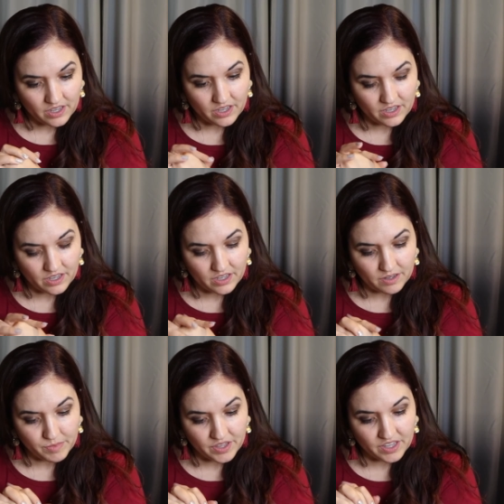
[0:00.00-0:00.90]

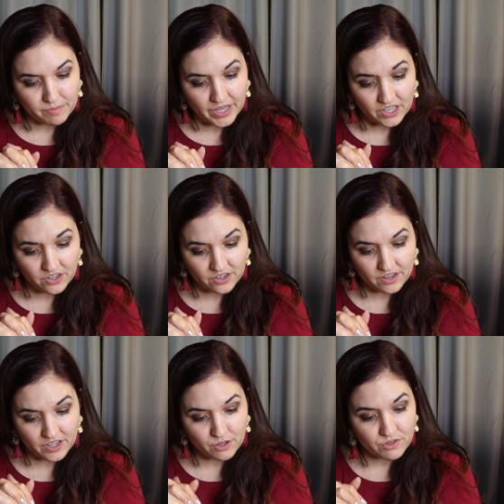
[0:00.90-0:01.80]
Um, the
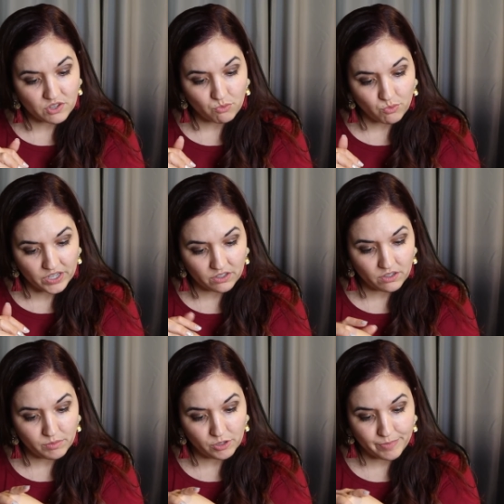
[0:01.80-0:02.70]
maker uses
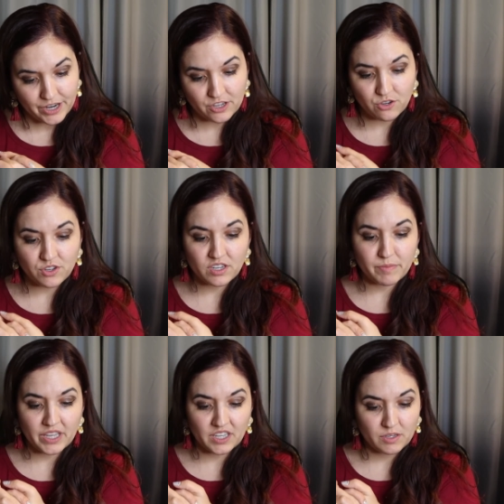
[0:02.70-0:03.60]
real blueberry juice to
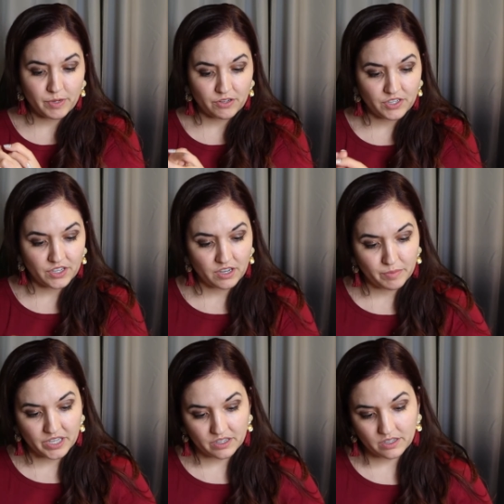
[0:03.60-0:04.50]
make these bouncy
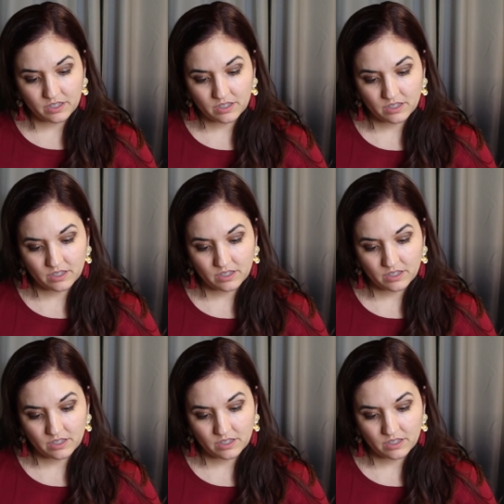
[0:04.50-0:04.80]
gummies.